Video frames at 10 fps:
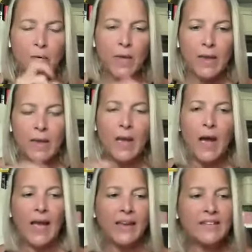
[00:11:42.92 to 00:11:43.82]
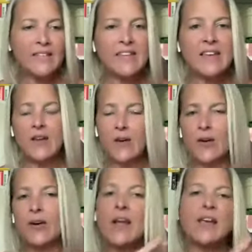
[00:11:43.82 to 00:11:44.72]
okay, I can see
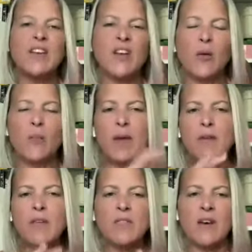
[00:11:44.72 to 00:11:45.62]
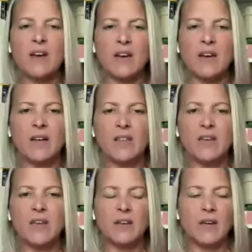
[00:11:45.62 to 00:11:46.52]
here, maybe
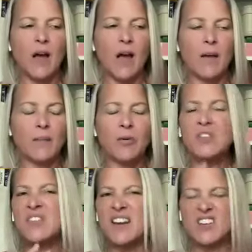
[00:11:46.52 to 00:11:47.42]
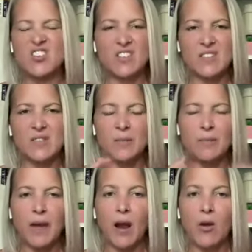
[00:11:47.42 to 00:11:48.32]
the percentages
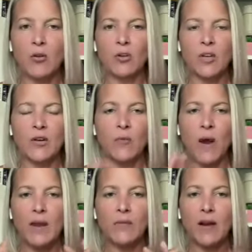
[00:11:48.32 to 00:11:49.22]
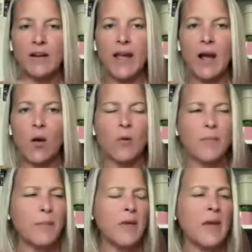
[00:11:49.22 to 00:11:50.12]
aren't looking right now, or
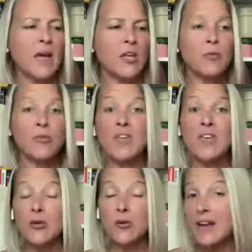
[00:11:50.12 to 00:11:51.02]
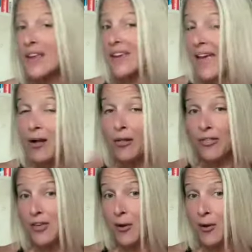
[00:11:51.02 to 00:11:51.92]
maybe you think you're eating a
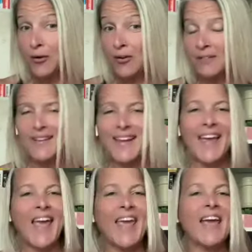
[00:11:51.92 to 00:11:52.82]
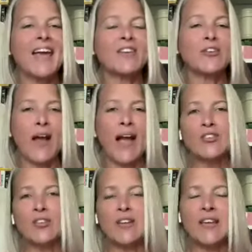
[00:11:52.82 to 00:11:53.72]
healthy yogurt and you're
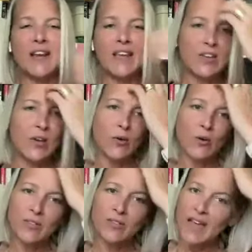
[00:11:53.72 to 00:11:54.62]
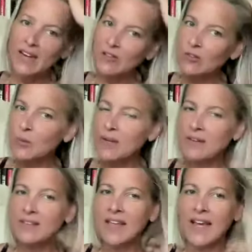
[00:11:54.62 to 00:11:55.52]
actually eating a yogurt that is
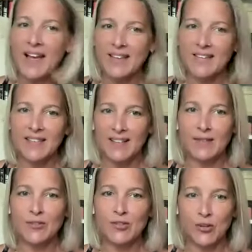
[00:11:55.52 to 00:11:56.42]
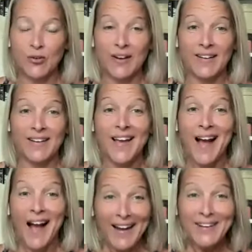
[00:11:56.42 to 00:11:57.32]
sweetened, that has lots of sugar in it.
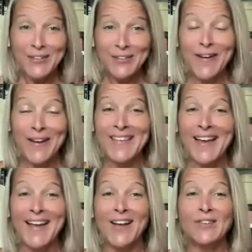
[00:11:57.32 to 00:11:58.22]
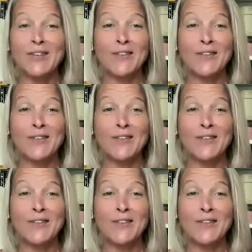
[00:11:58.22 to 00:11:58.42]
I actually find that